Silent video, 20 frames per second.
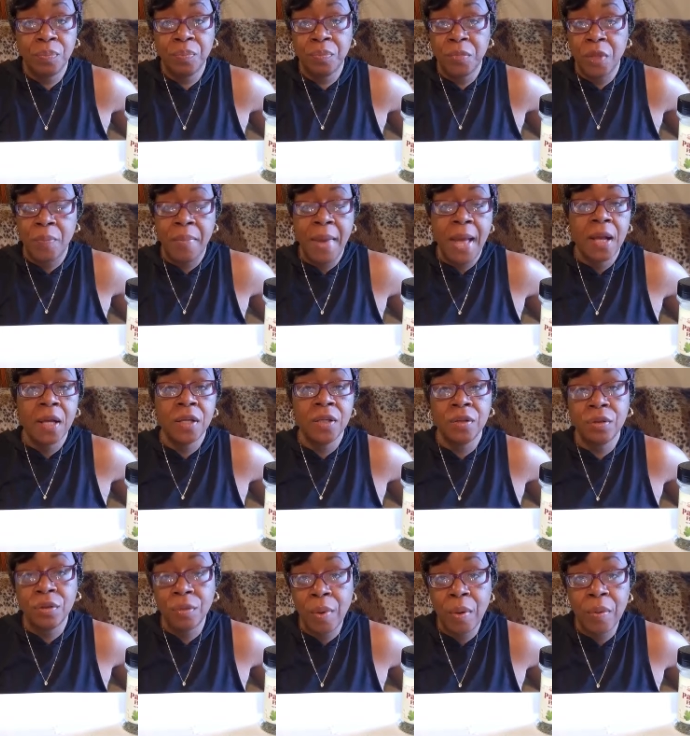the back of your
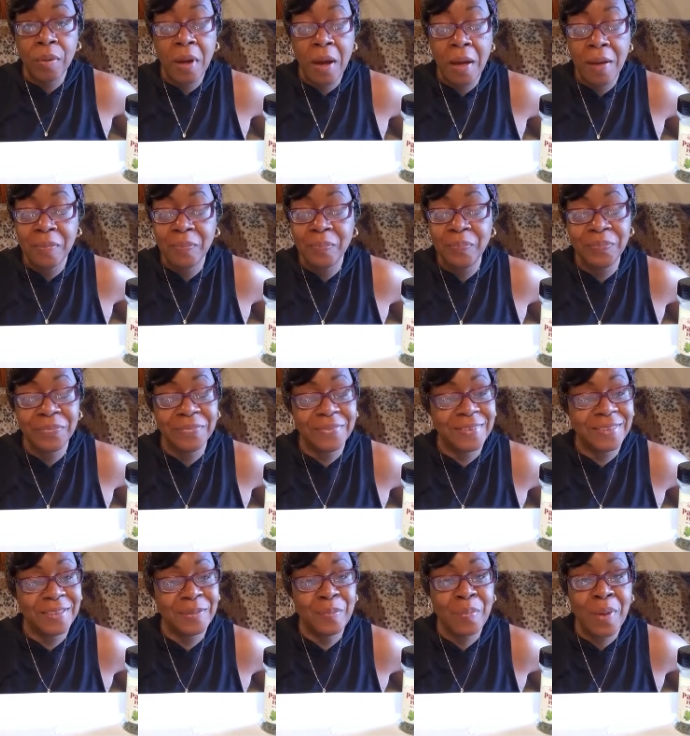throat up,
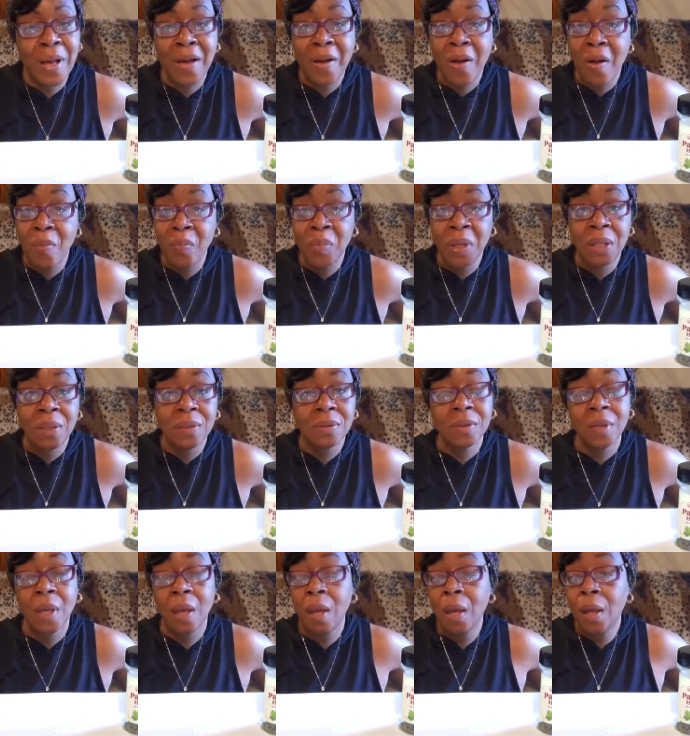by all
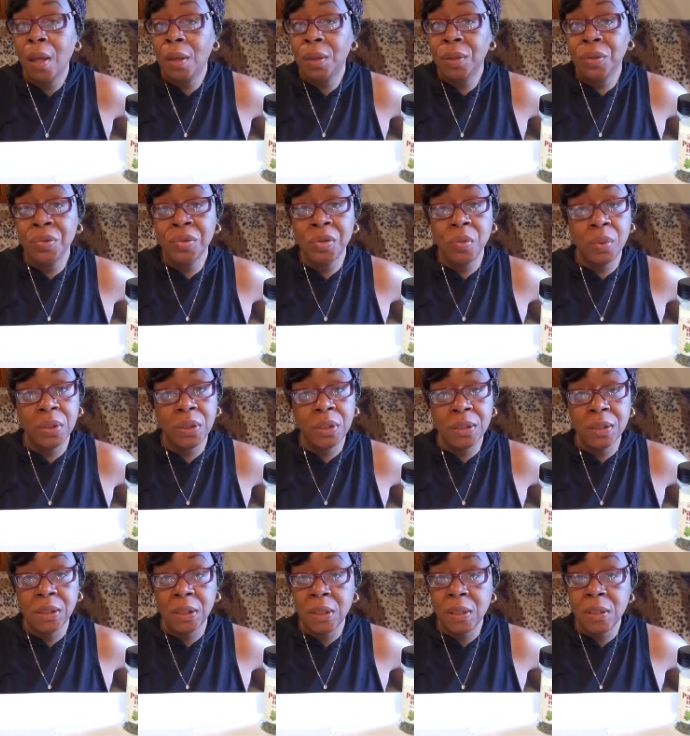means, use it with the
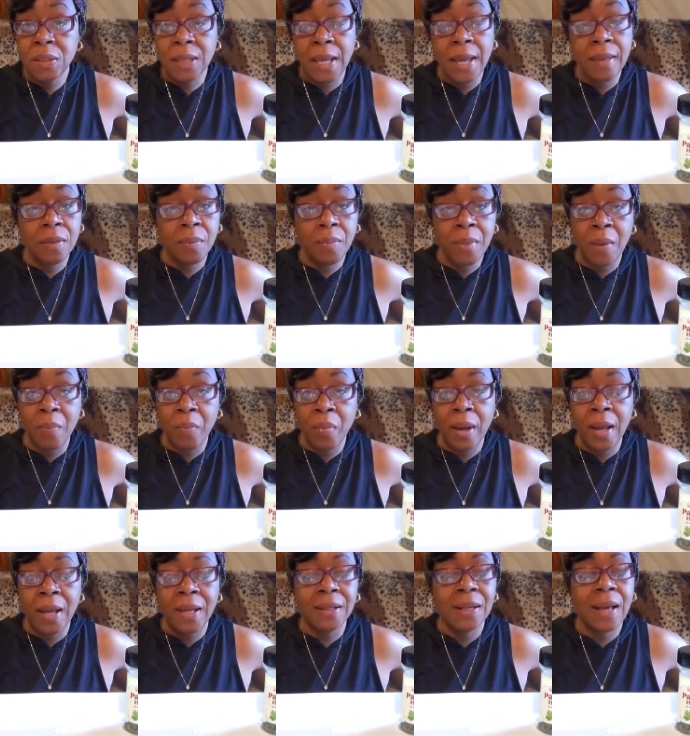seeds and the
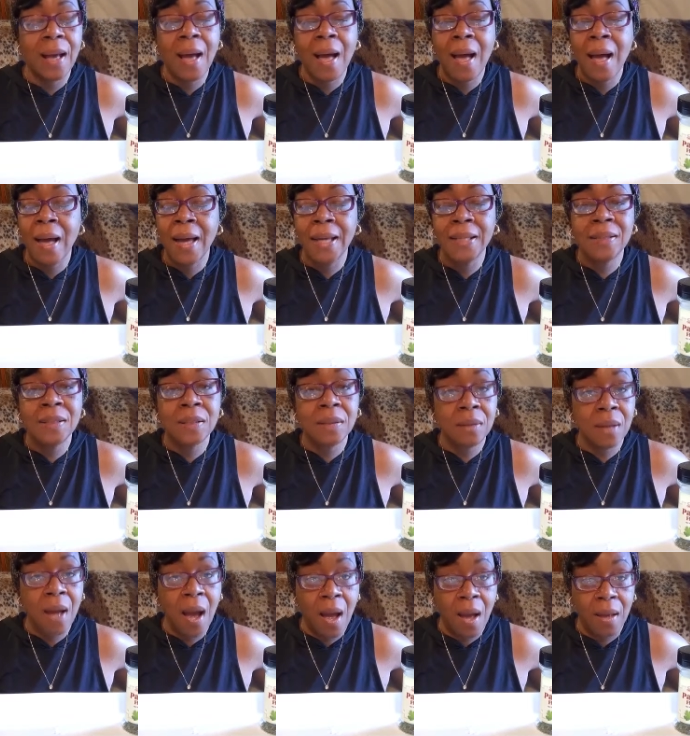membrane. I did
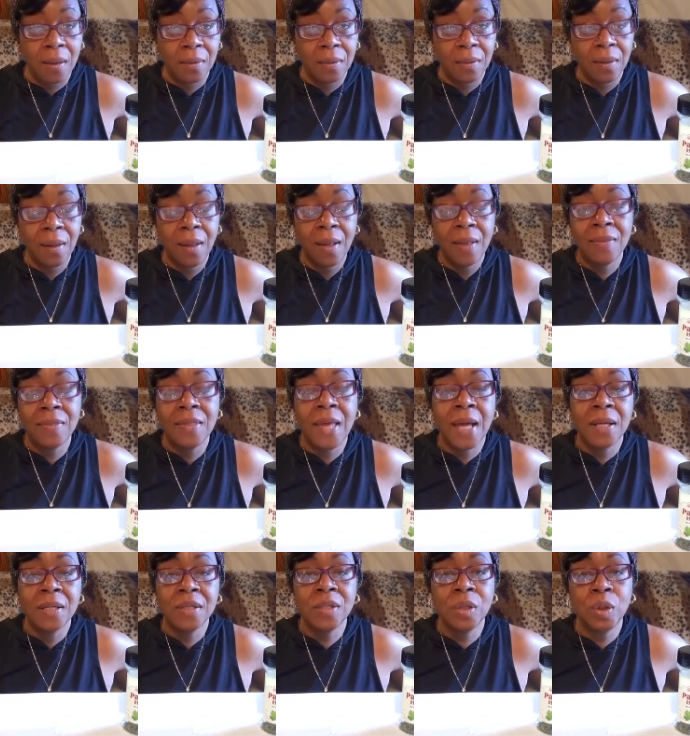not.
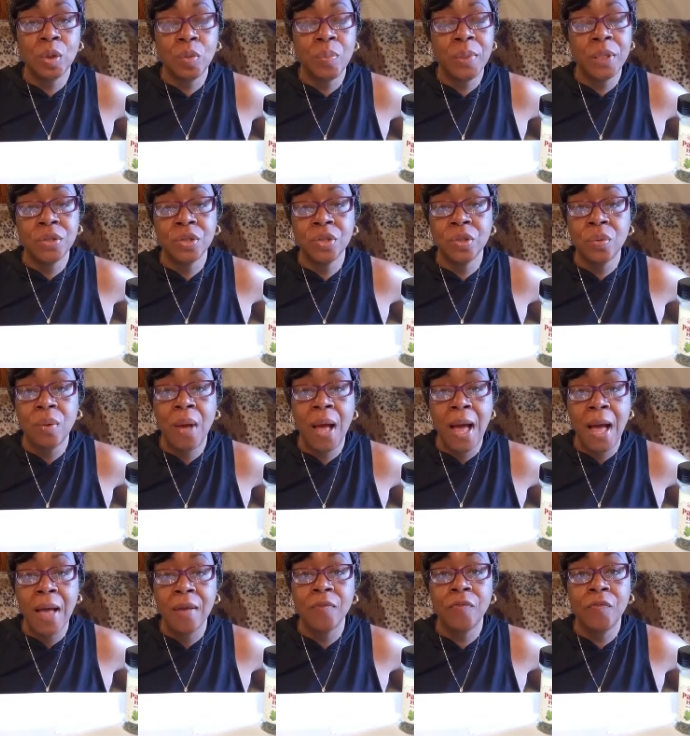That is a little bit too
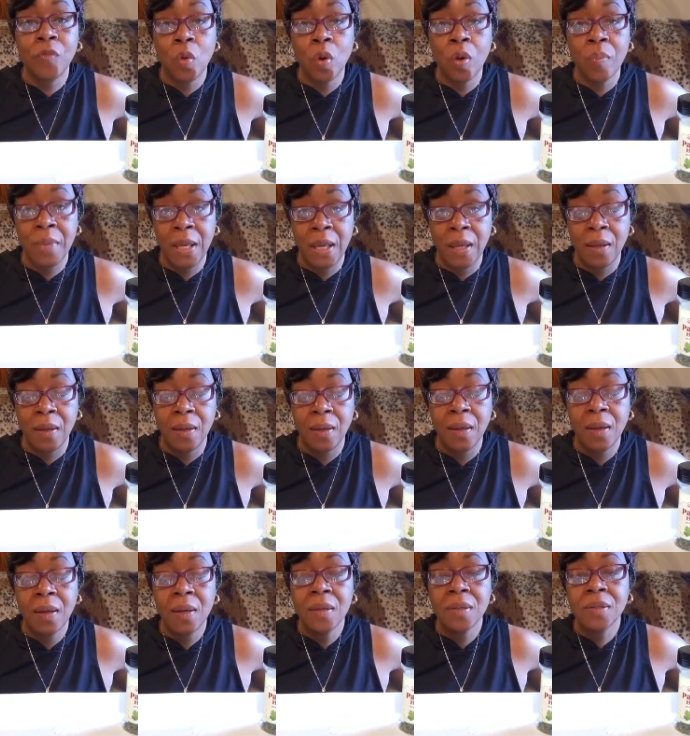hot for me.
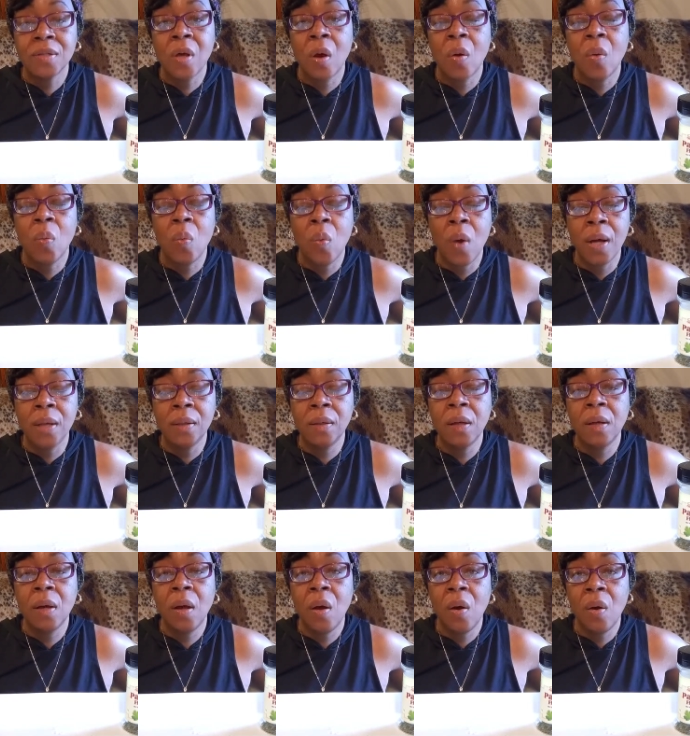So 1
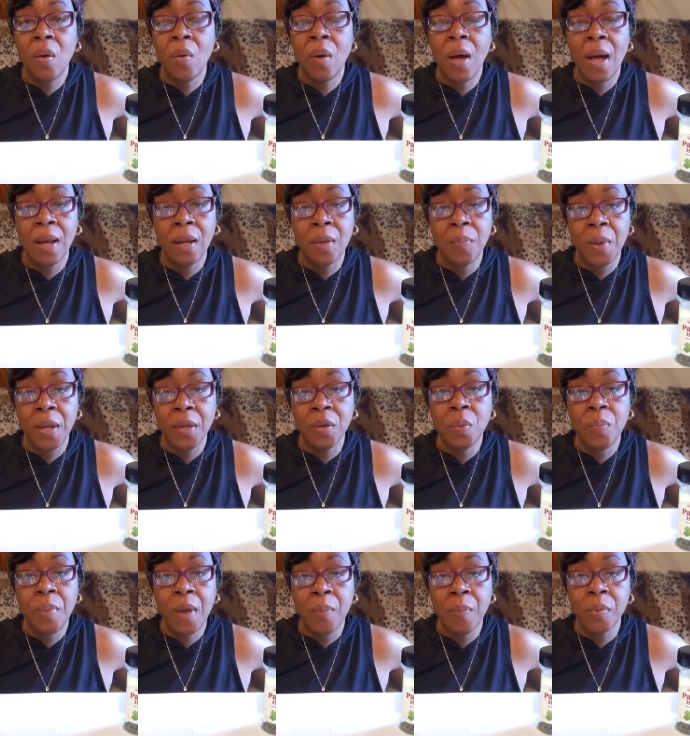whole
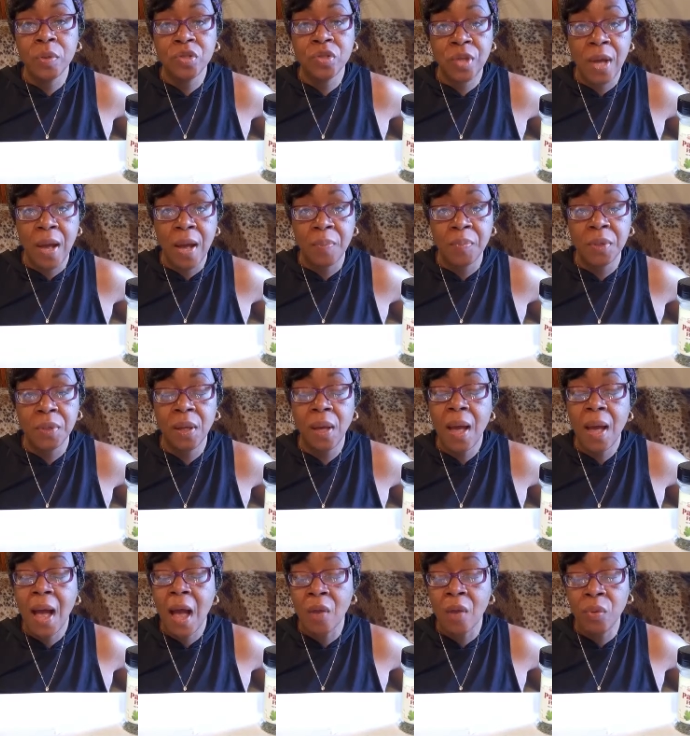jalapeno pepper chopped.
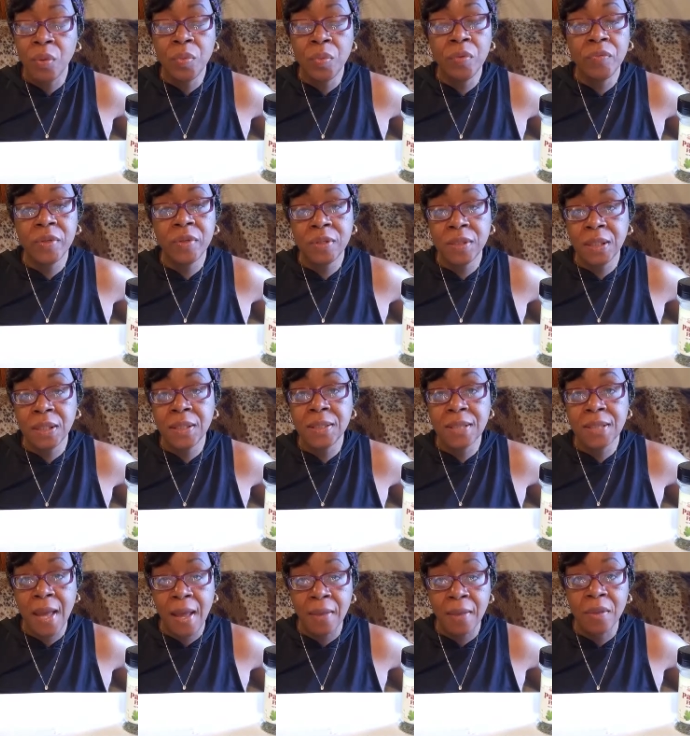I removed the
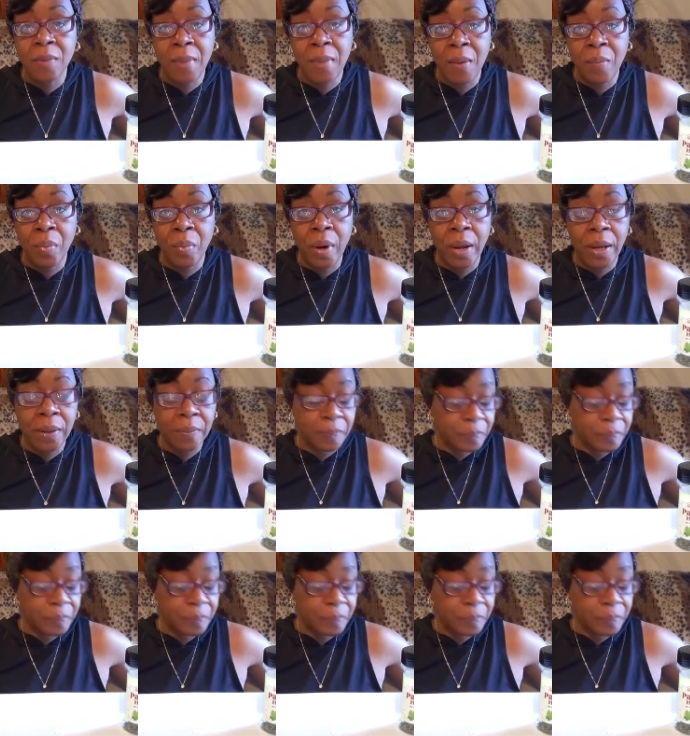seeds and the membrane.